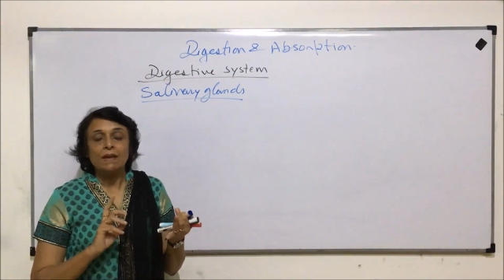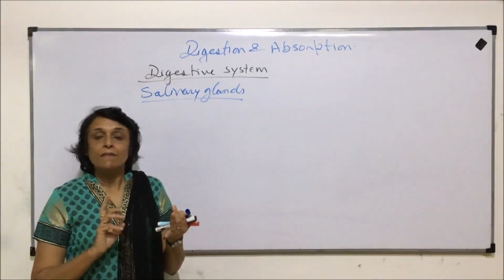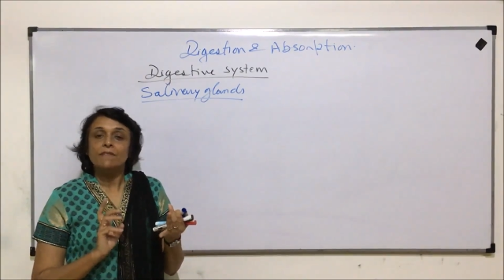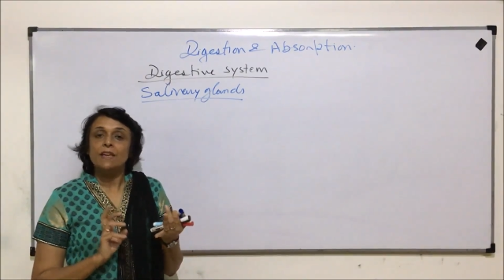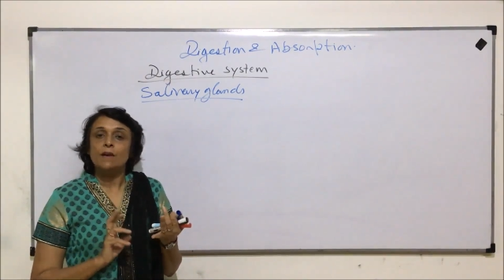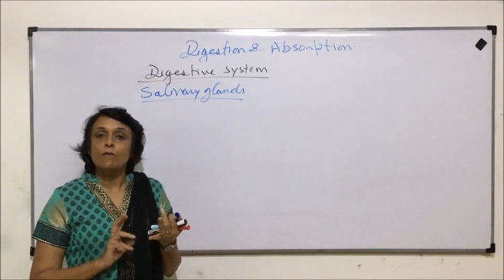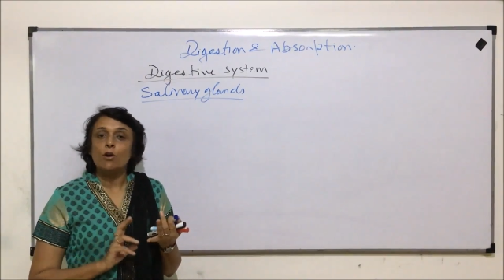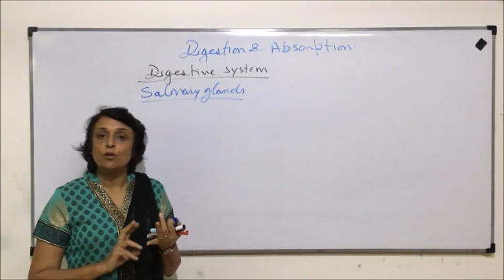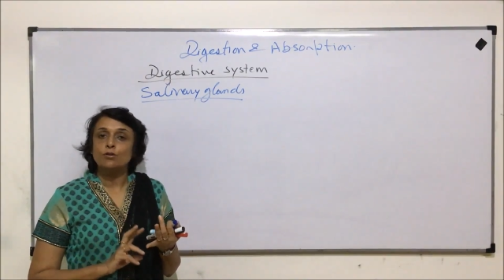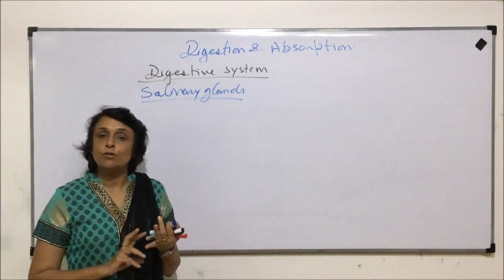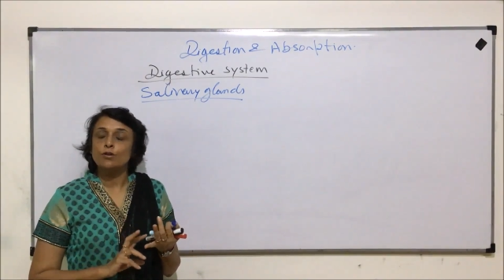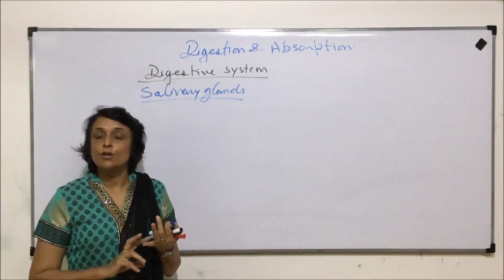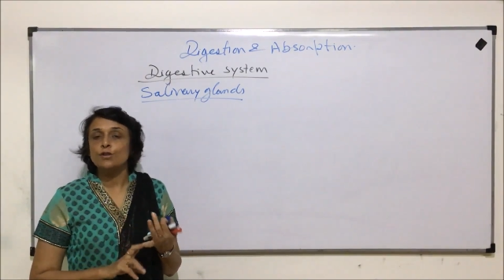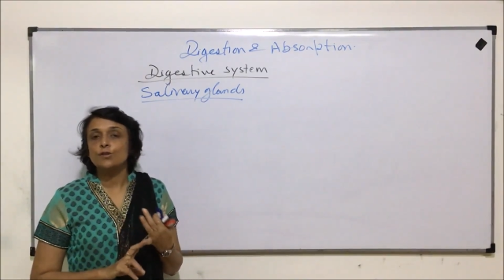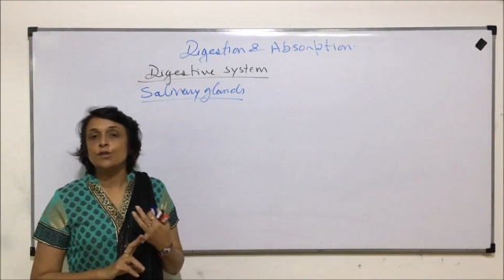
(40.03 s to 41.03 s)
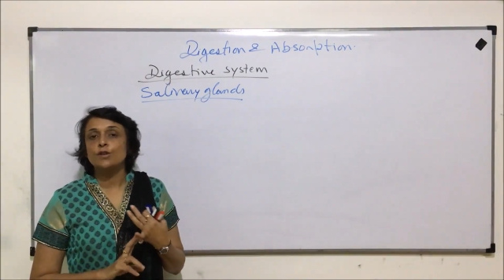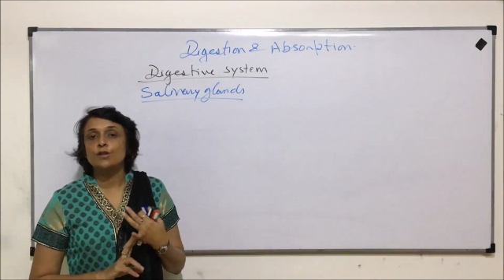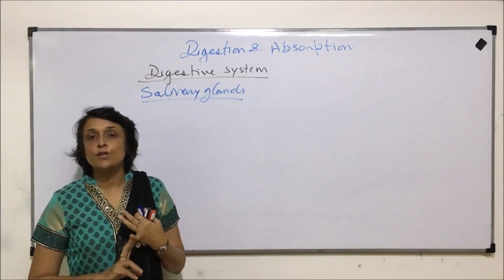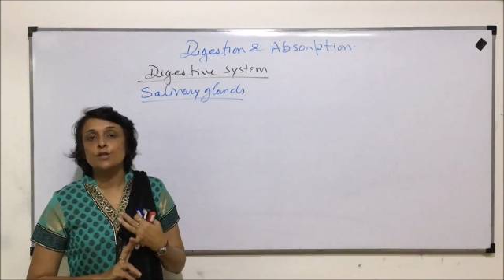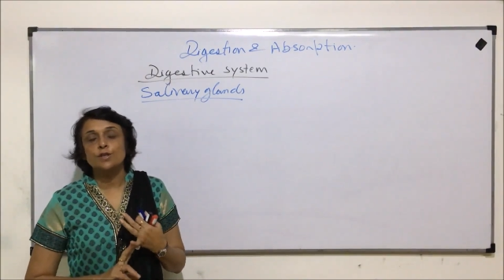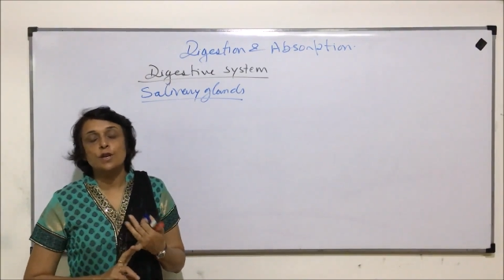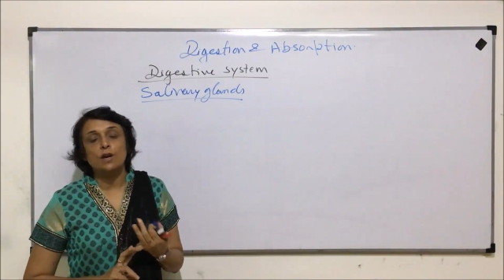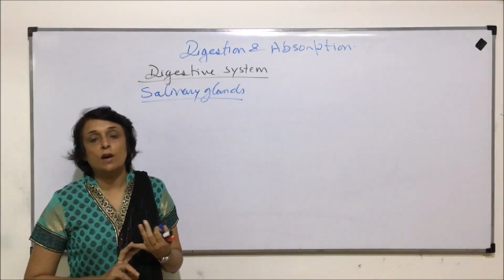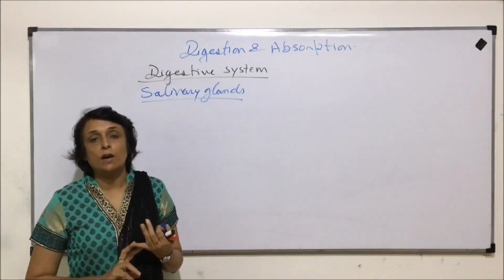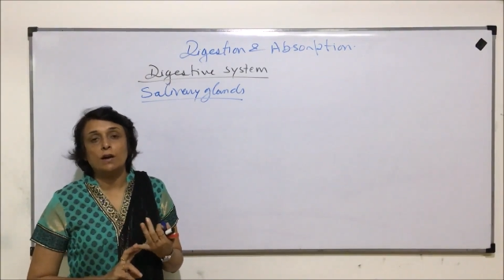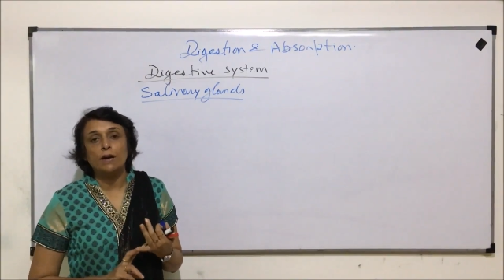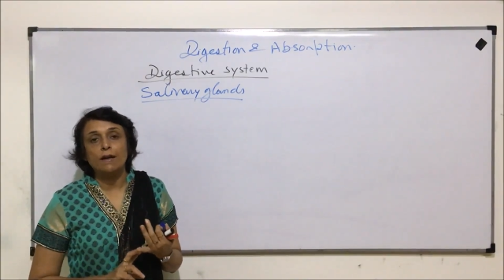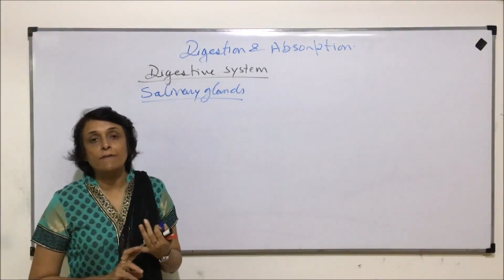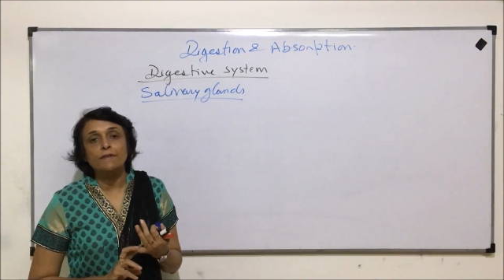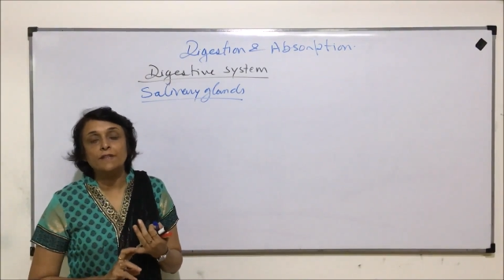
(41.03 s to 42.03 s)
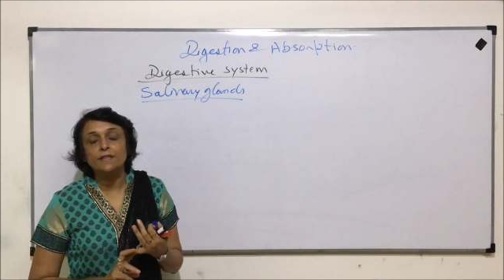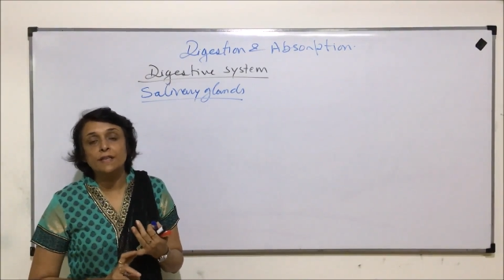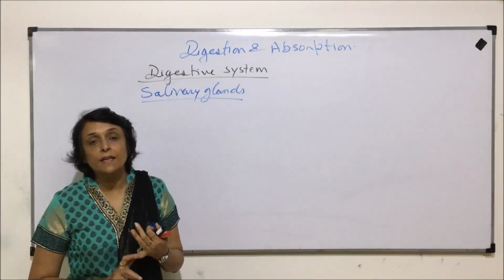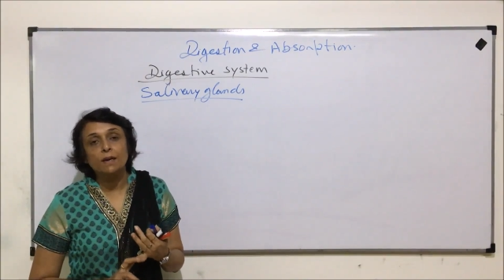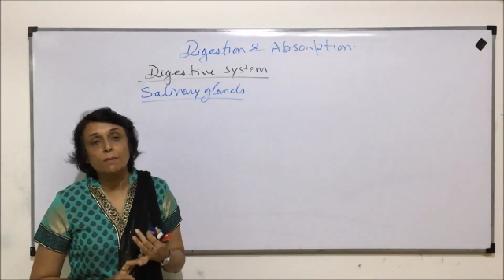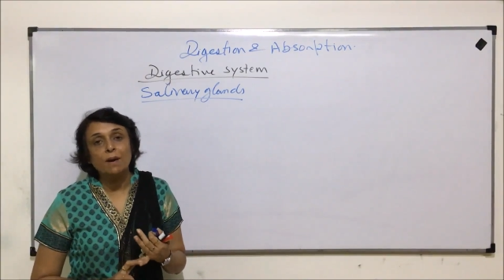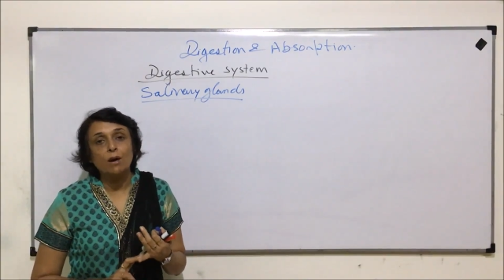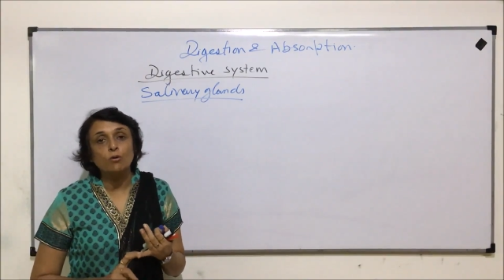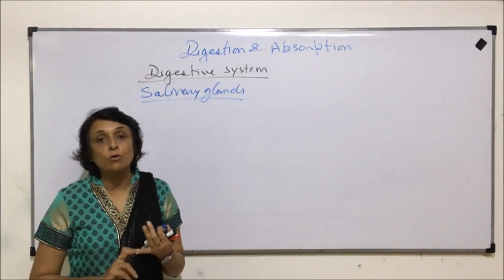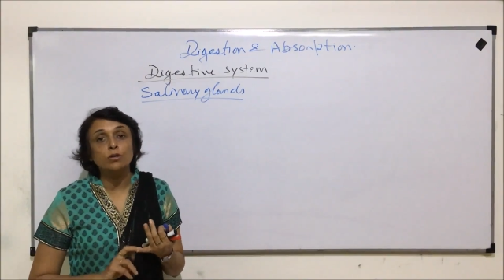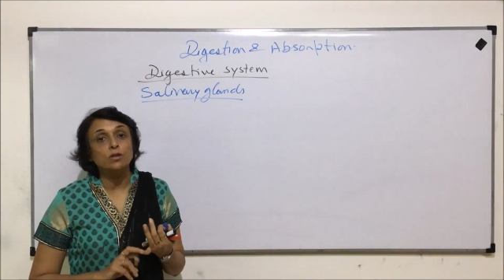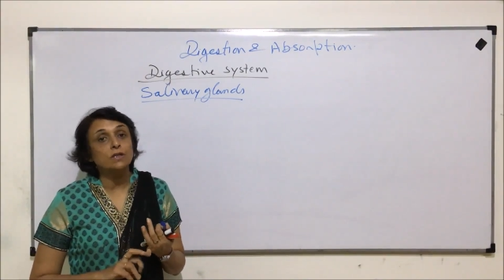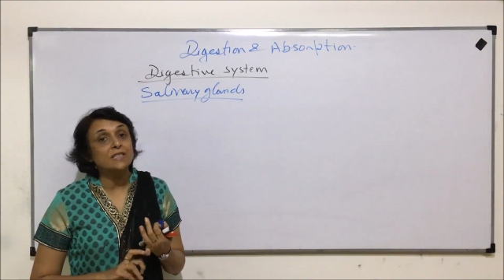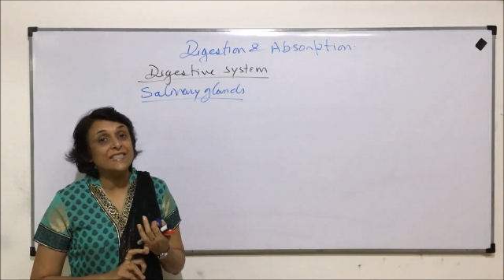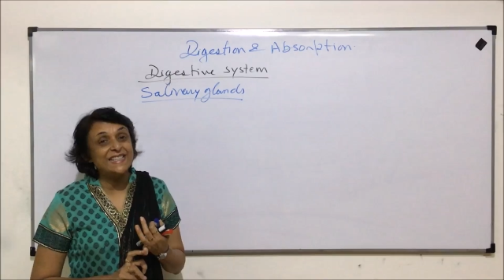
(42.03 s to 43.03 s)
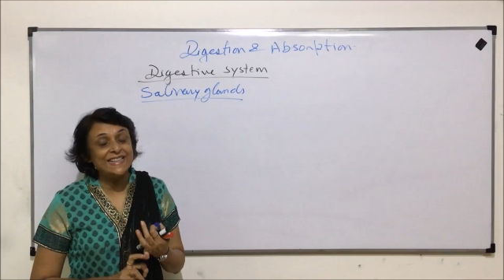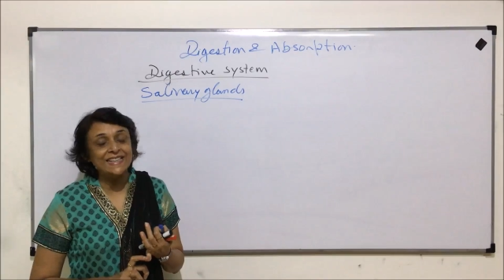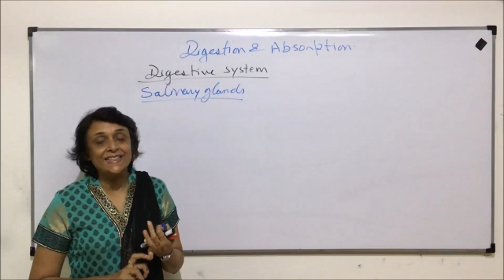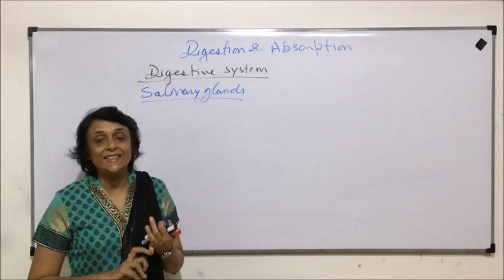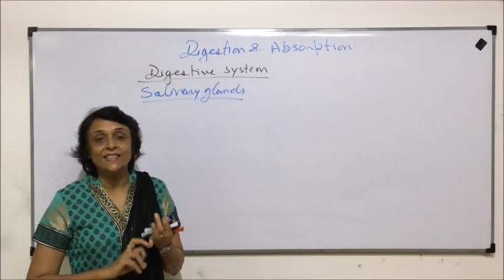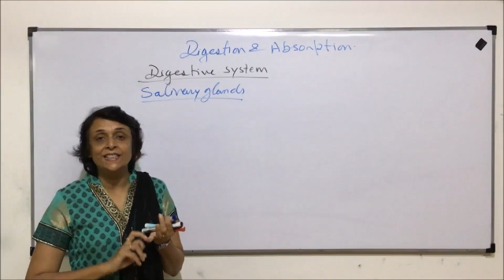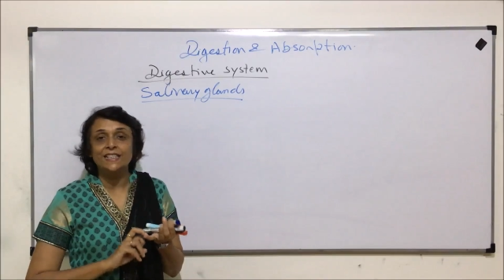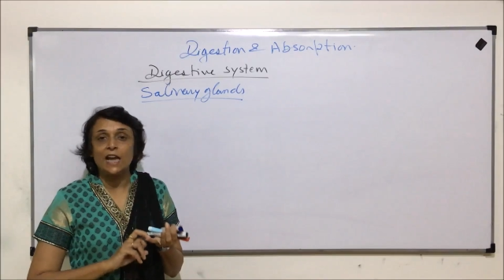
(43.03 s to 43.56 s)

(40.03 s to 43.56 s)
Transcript: We have also discussed everything about teeth,